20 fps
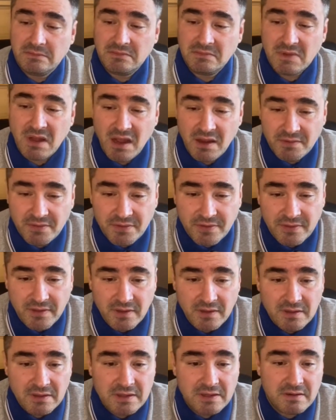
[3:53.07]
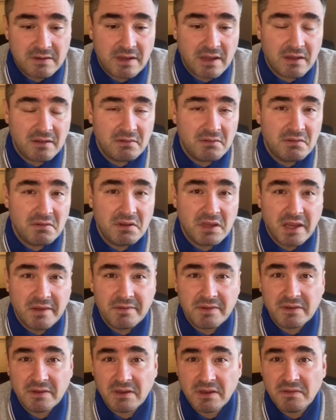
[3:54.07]
I think you can give
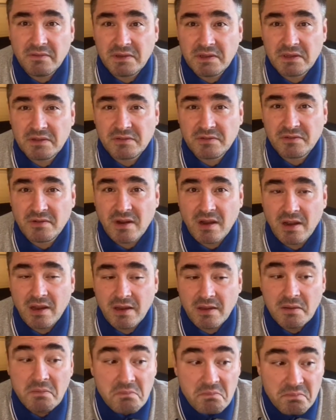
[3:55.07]
it give it a try